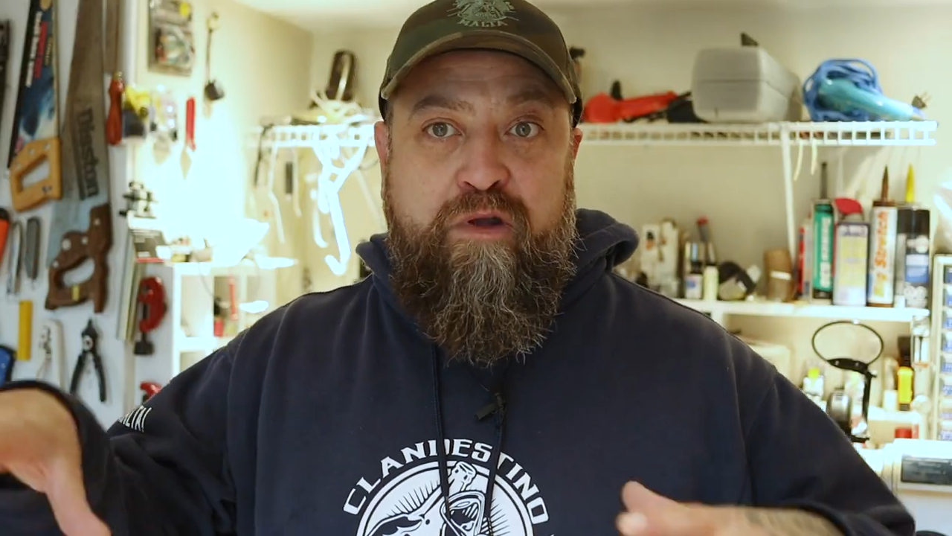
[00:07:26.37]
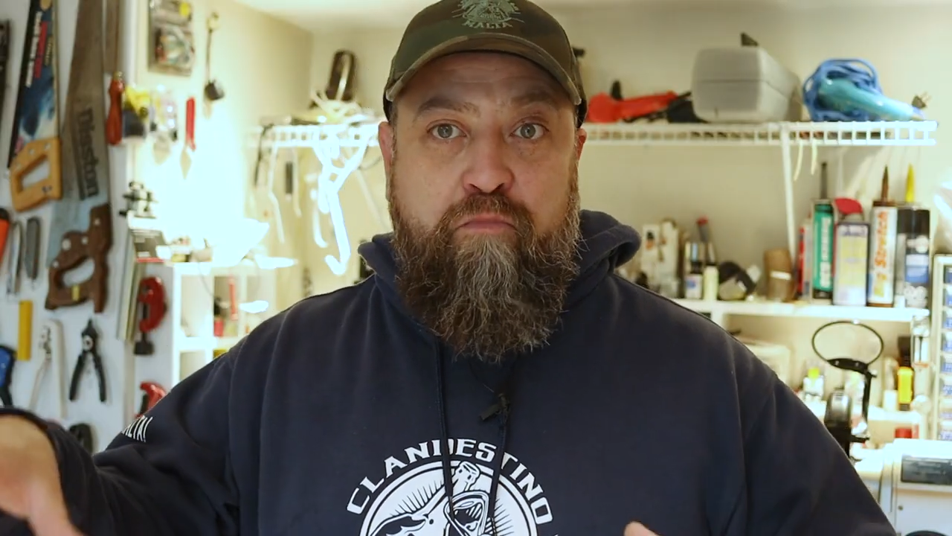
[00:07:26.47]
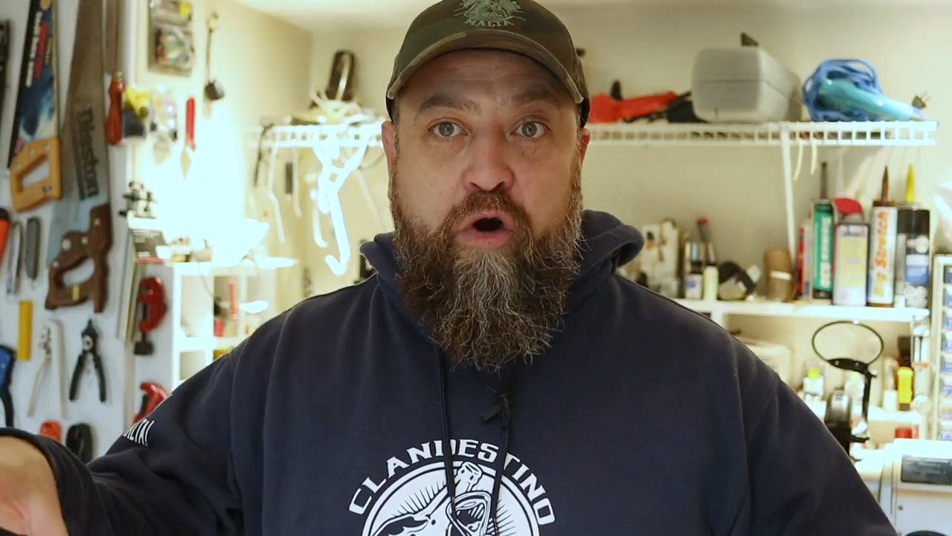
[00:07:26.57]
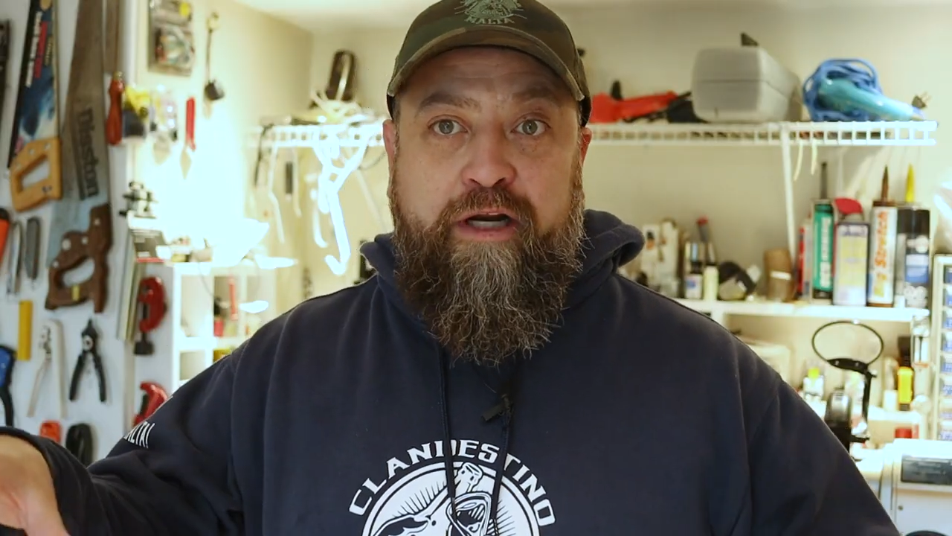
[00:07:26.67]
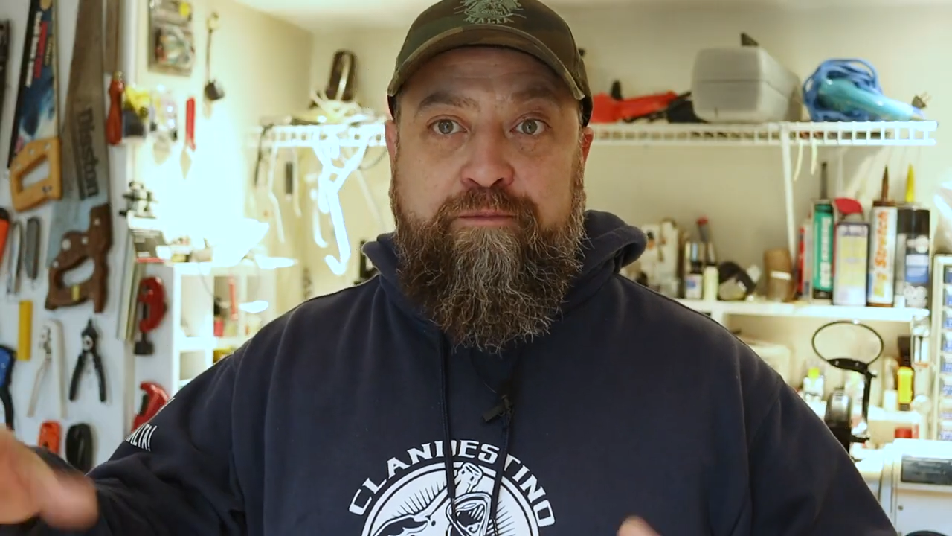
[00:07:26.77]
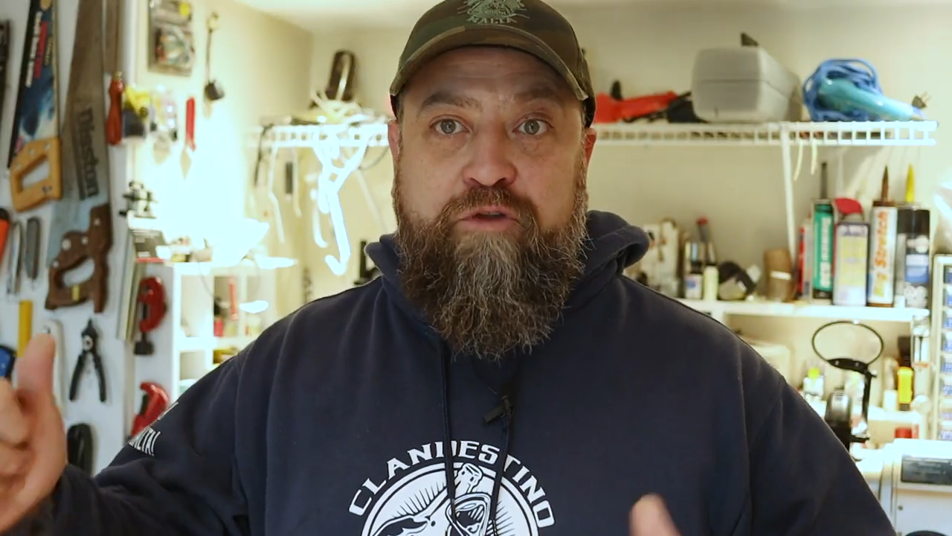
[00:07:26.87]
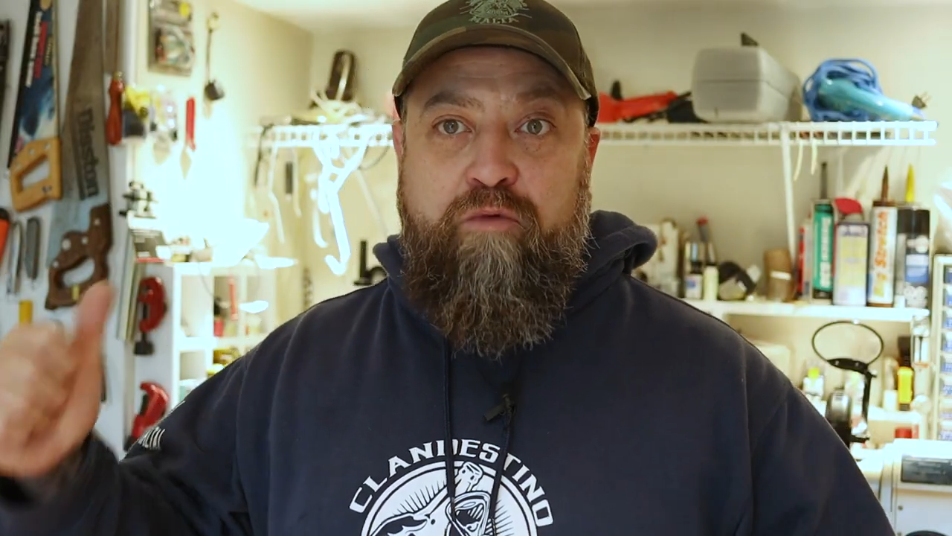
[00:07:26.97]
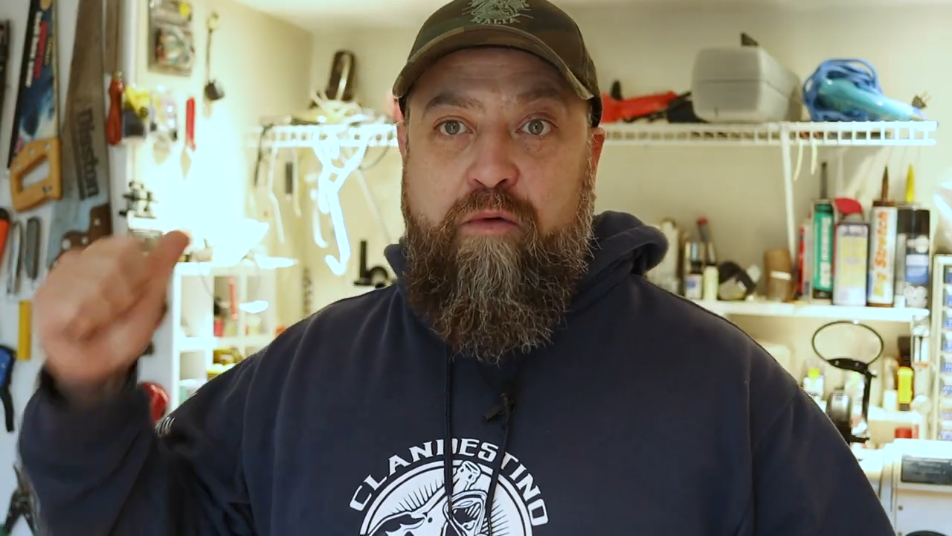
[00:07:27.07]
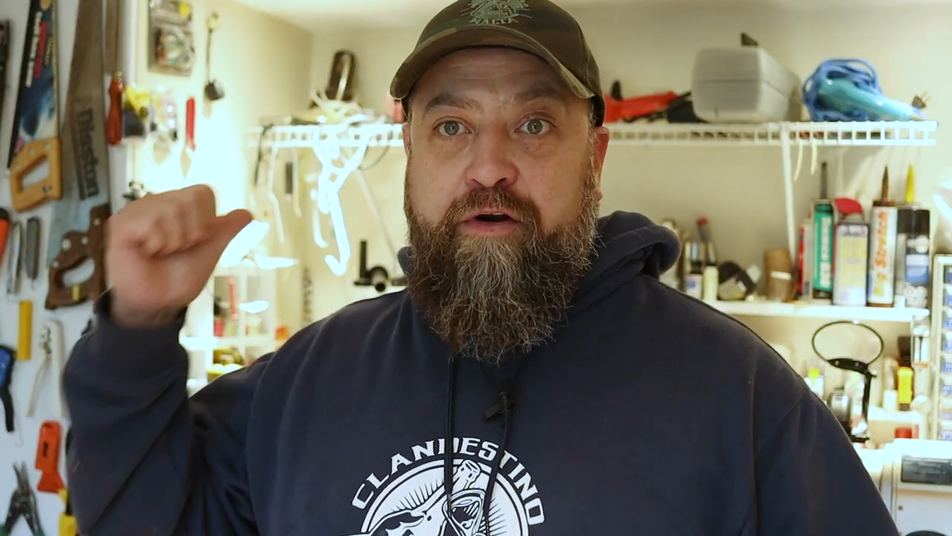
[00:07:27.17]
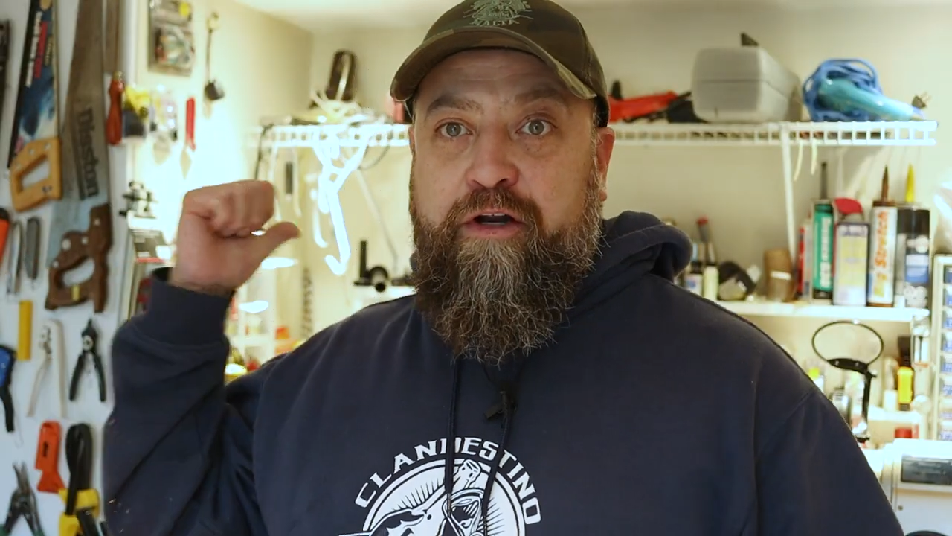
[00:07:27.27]
boiling. So
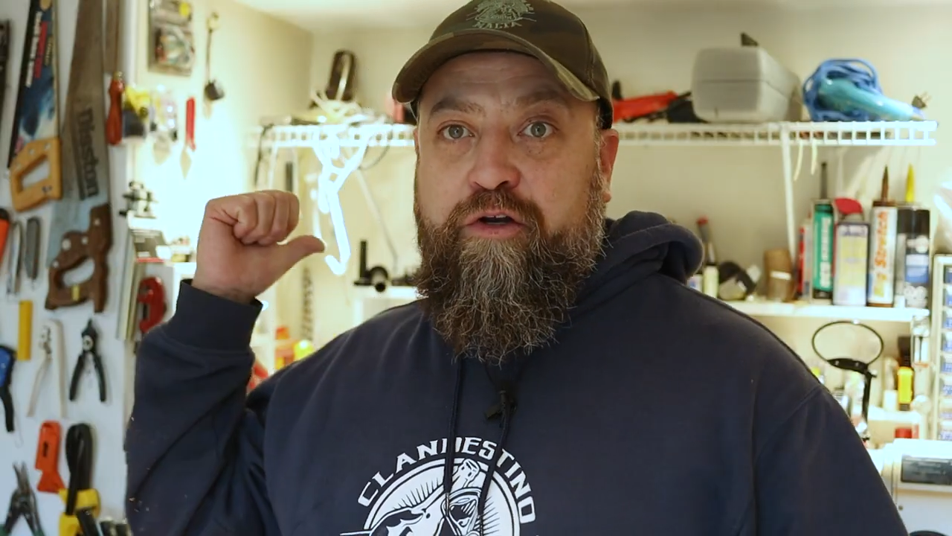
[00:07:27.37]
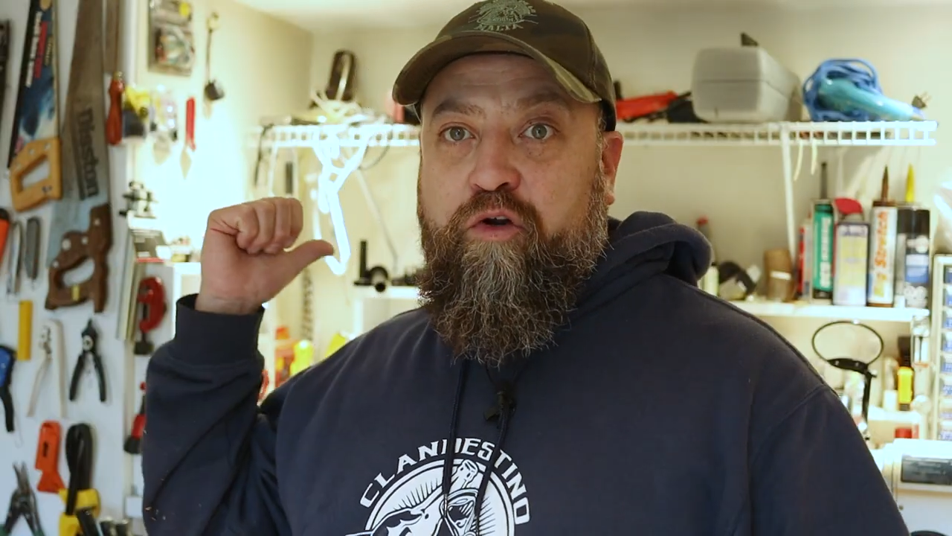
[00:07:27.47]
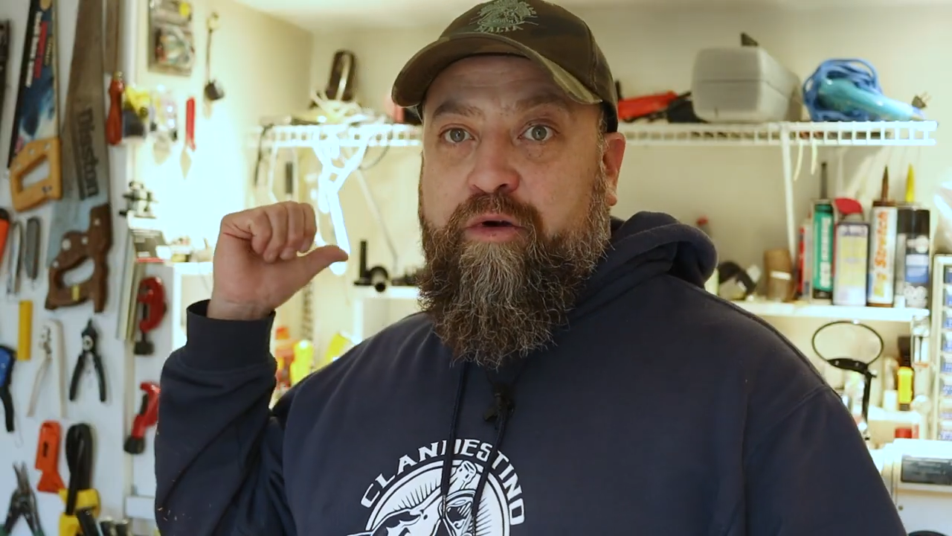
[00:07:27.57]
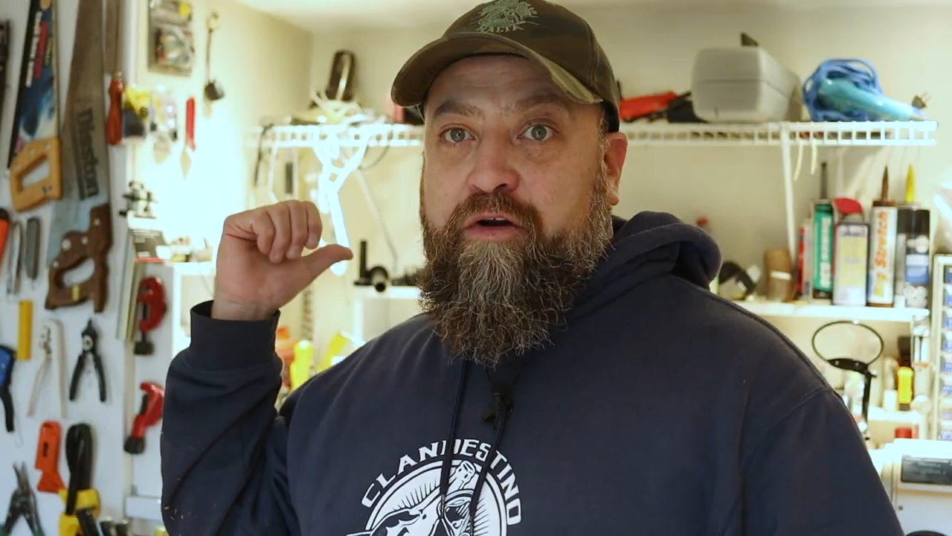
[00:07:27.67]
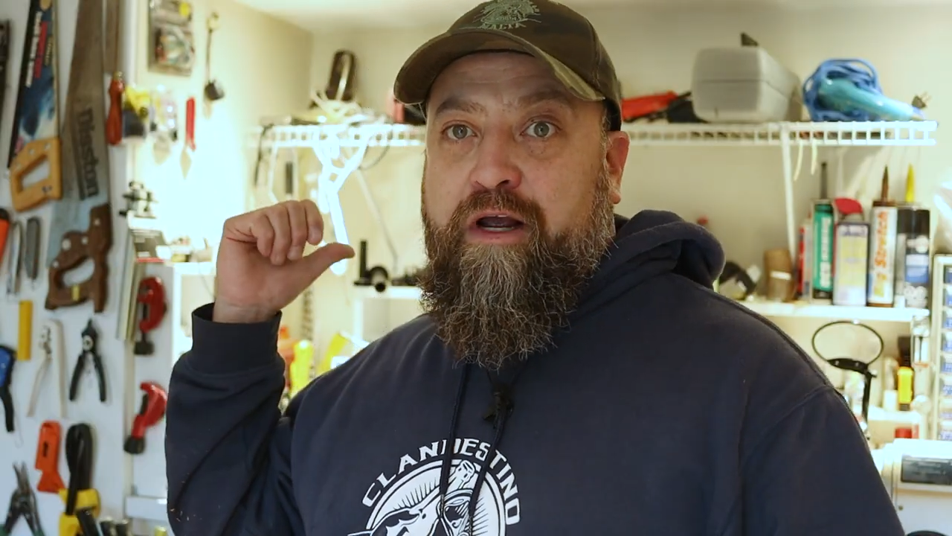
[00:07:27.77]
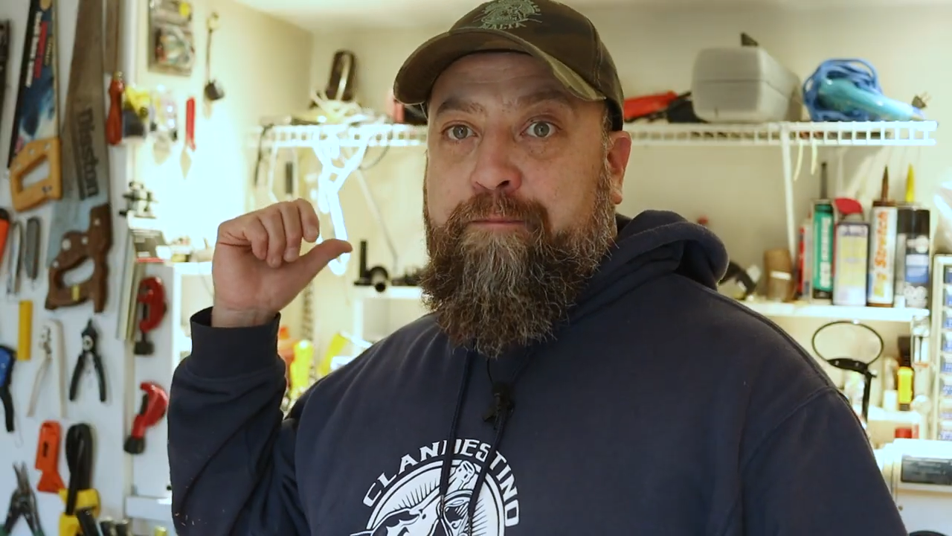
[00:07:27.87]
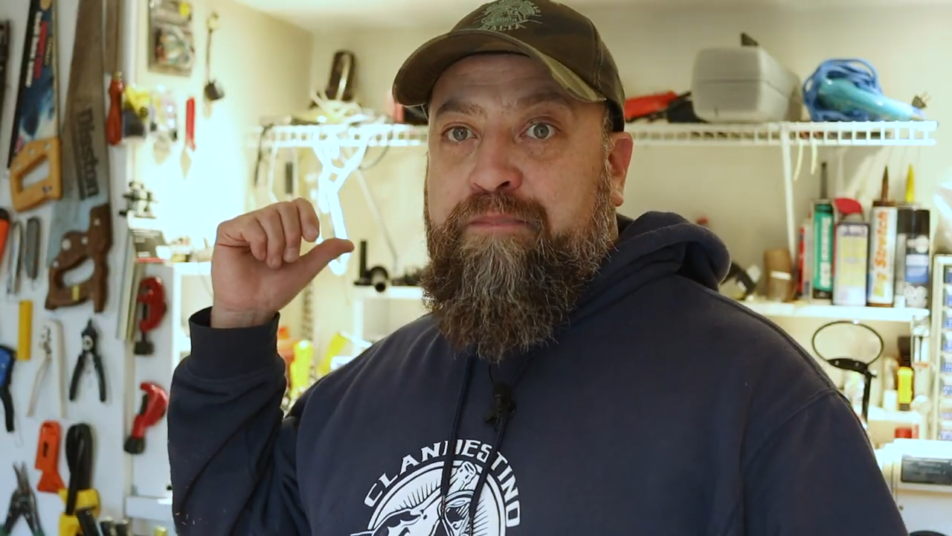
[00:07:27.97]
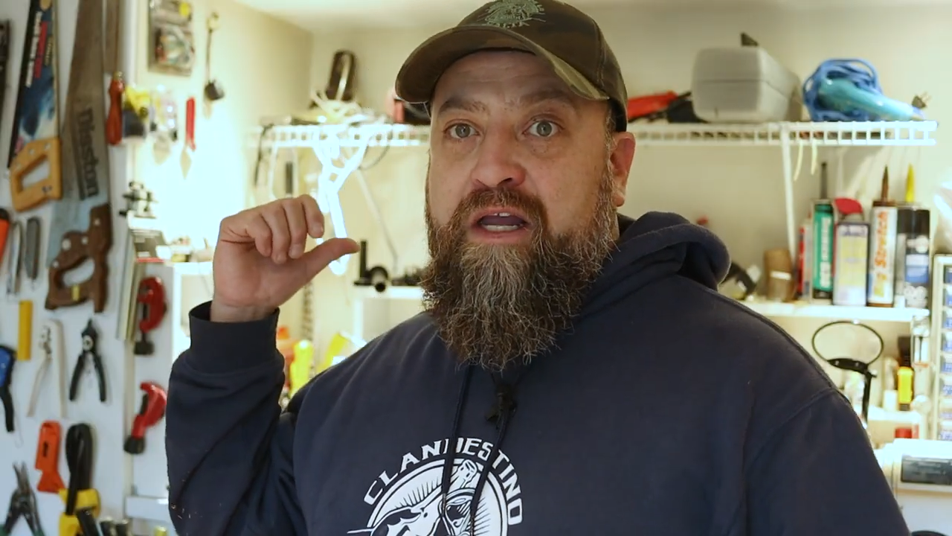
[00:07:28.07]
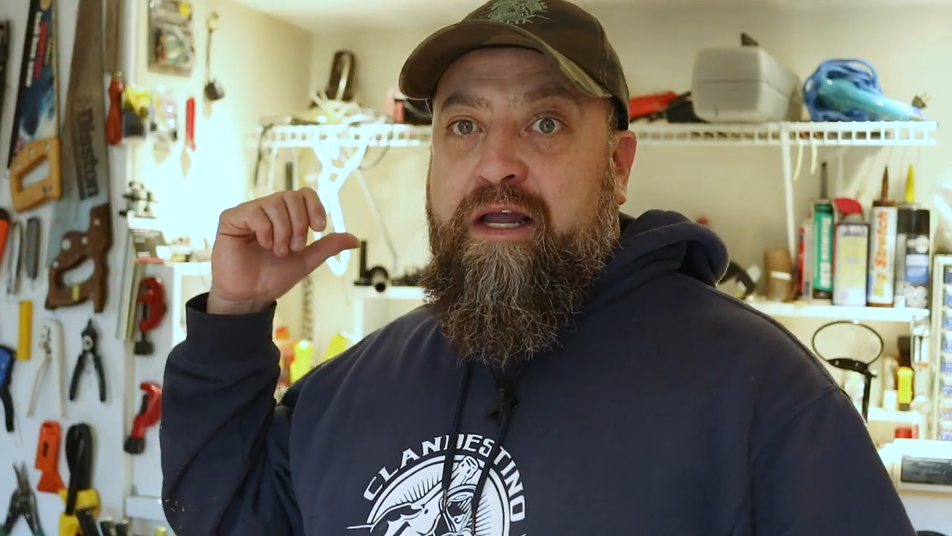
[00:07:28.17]
what we're gonna do, we're gonna